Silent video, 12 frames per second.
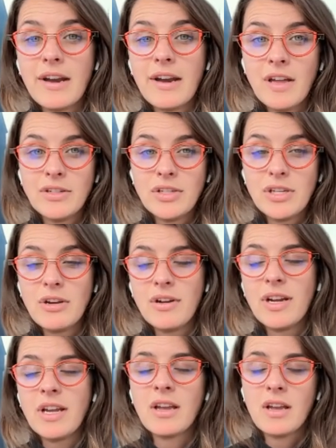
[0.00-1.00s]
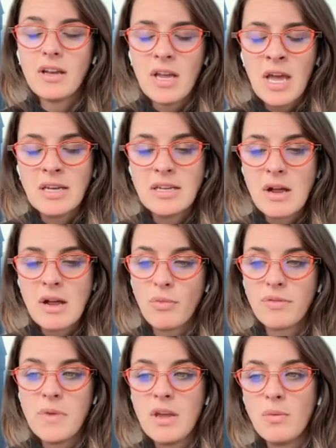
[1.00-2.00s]
head of engineering had done
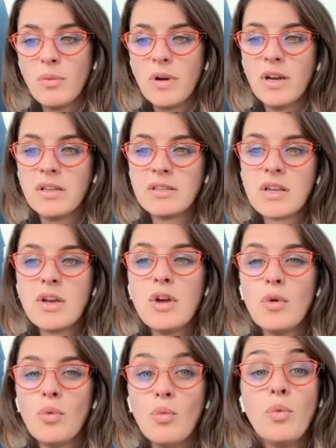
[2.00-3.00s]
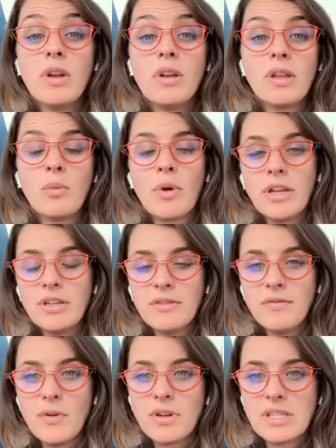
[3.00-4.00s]
with me was really wanted
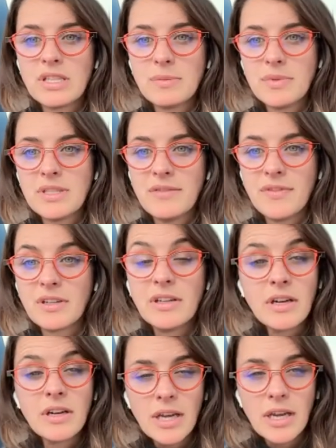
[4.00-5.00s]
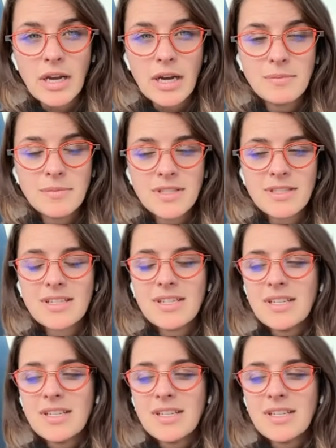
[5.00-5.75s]
to focus specifically on GitHubs,